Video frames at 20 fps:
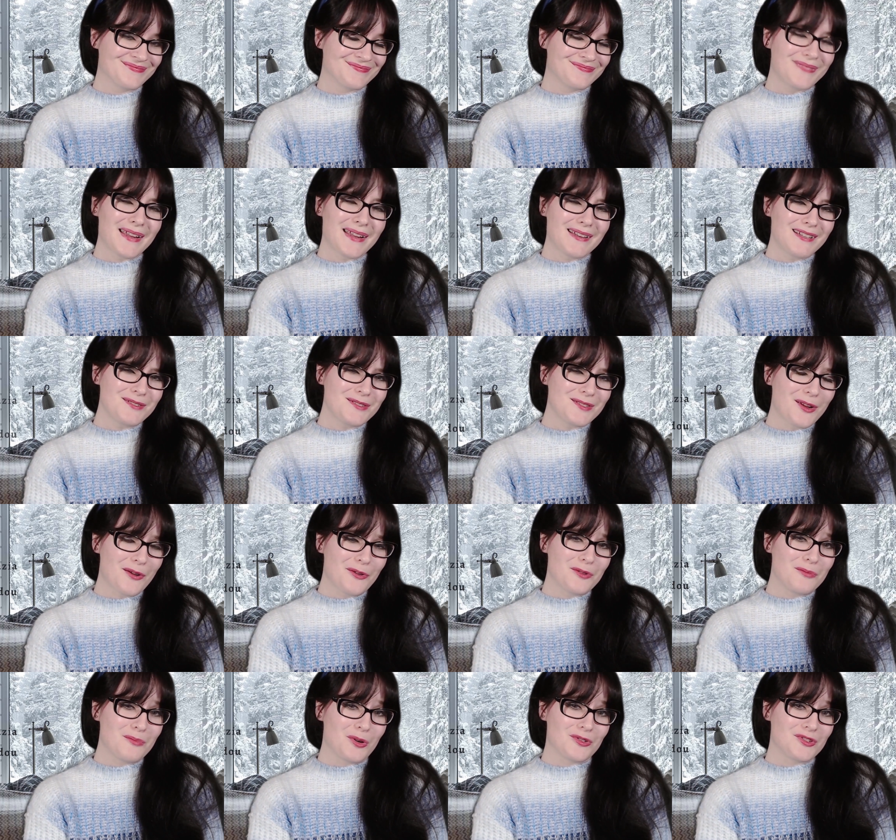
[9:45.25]
Thank you
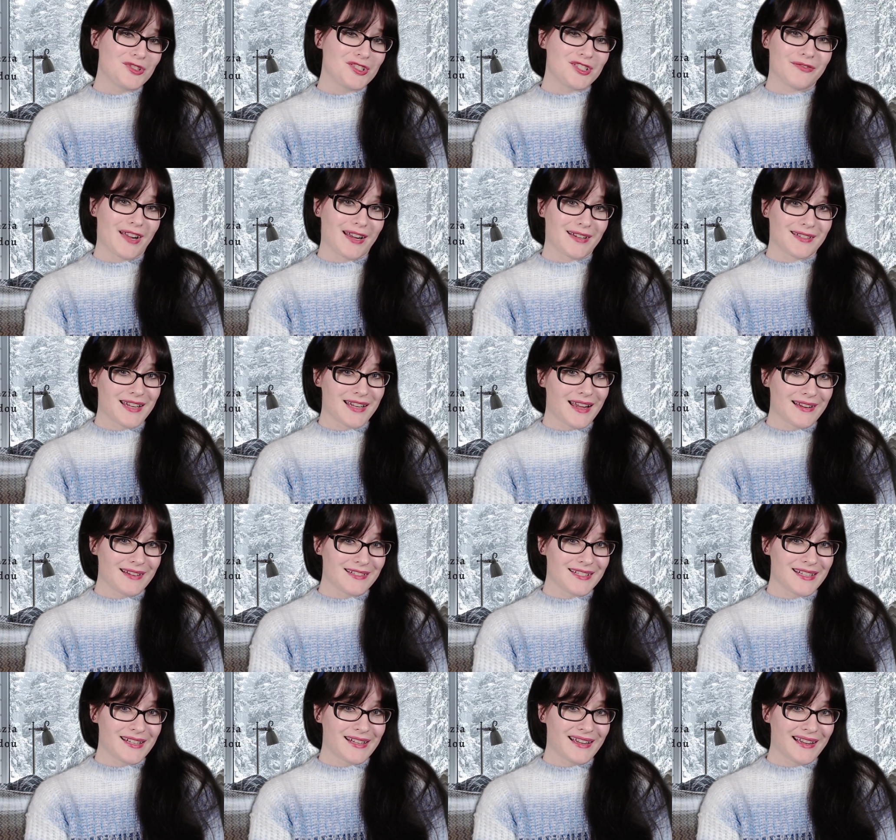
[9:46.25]
so much to
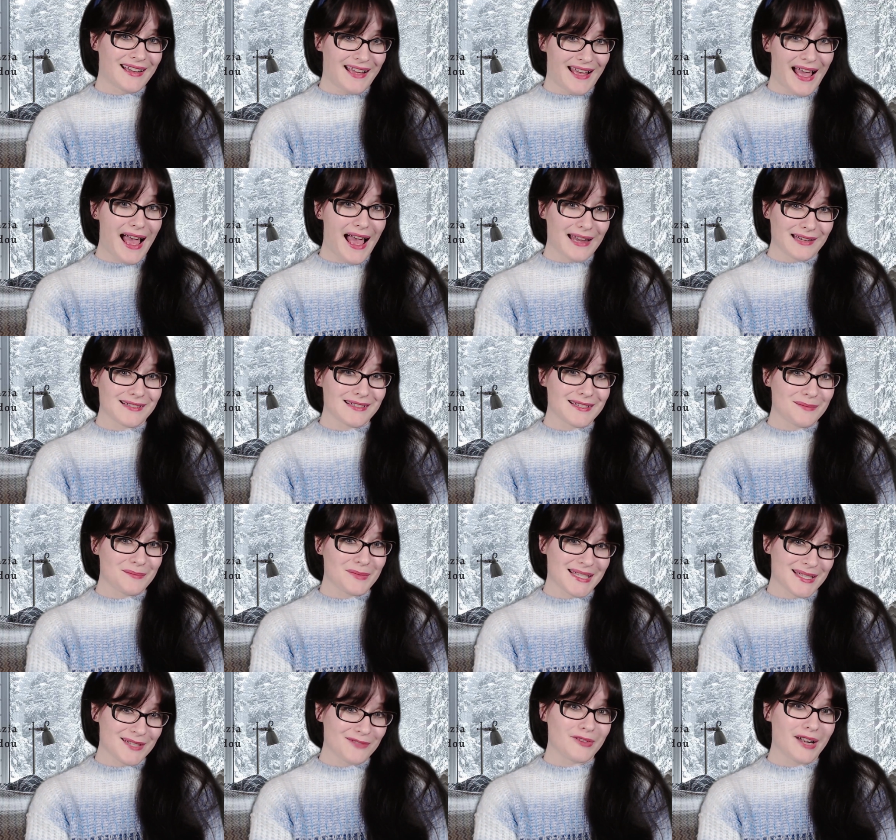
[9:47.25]
Fantasia and
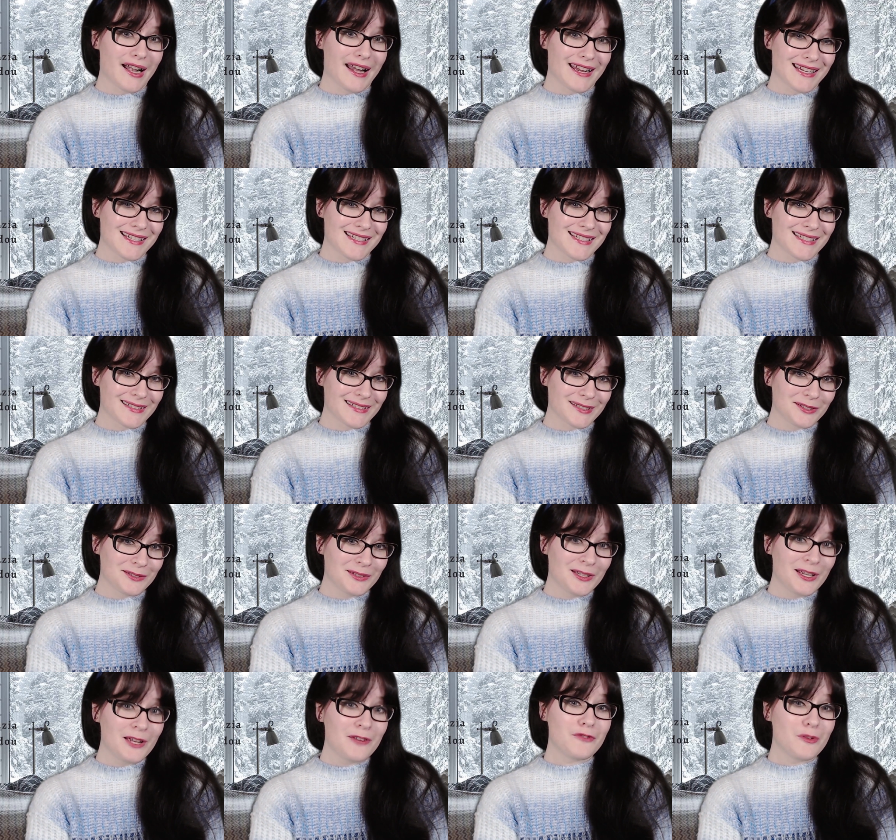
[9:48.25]
Mr. Rado
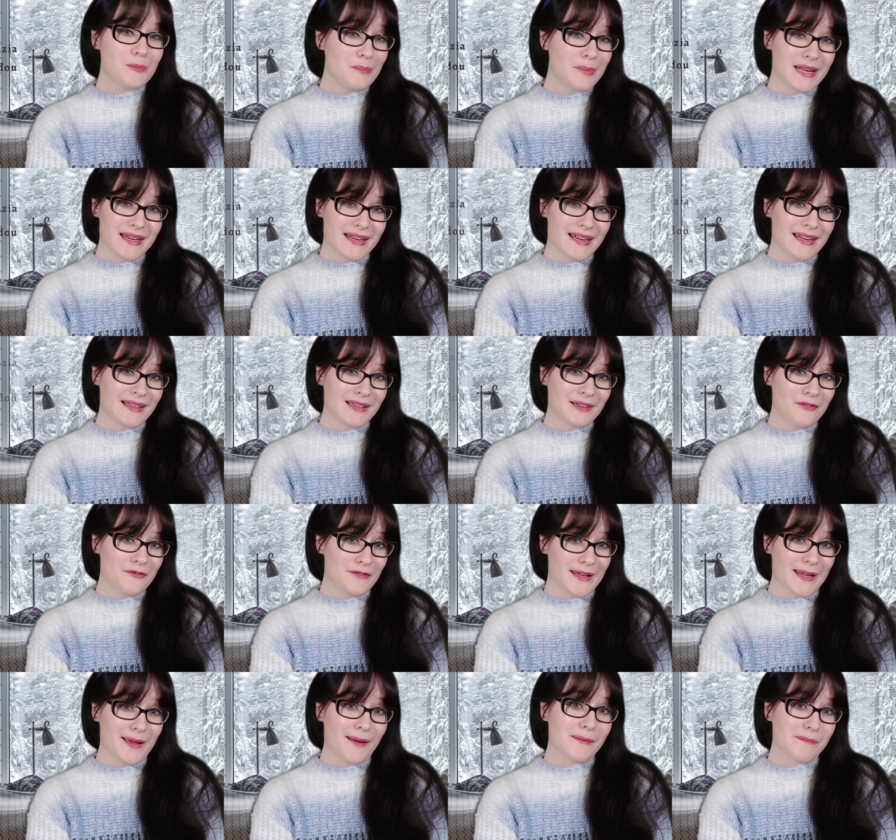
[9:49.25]
for being
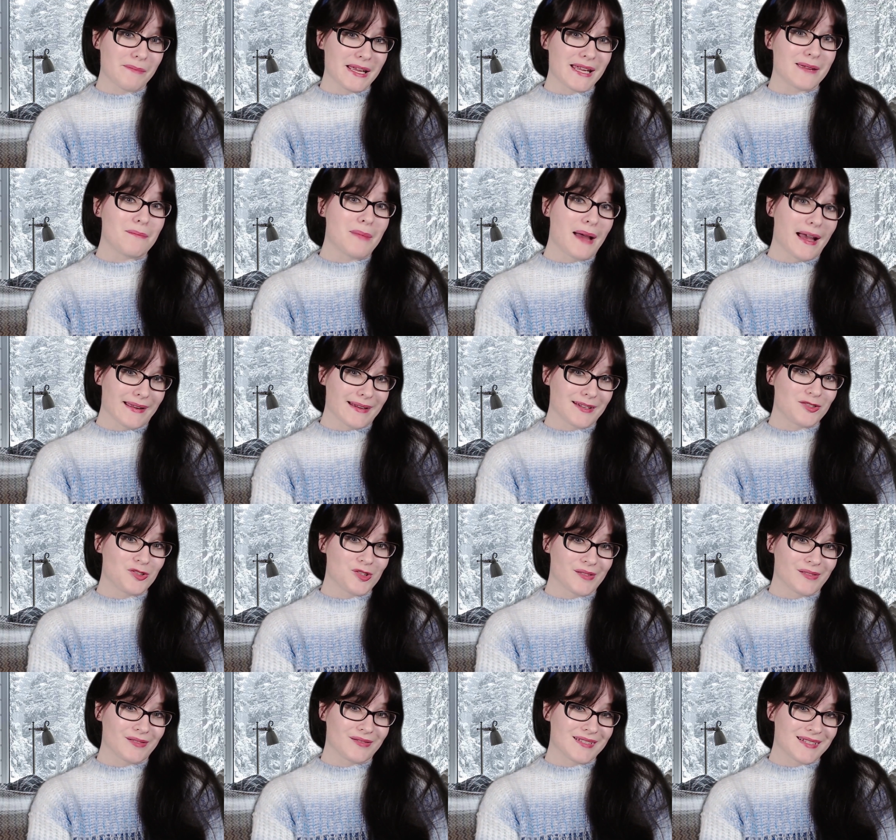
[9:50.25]
VIP
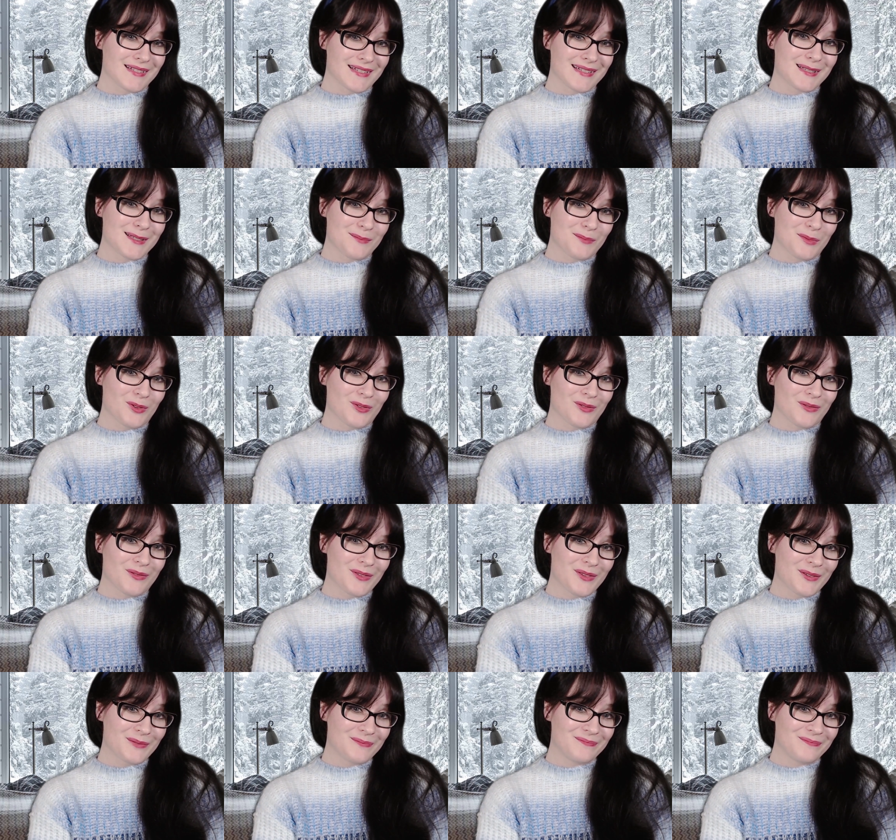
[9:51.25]
Patreons this month,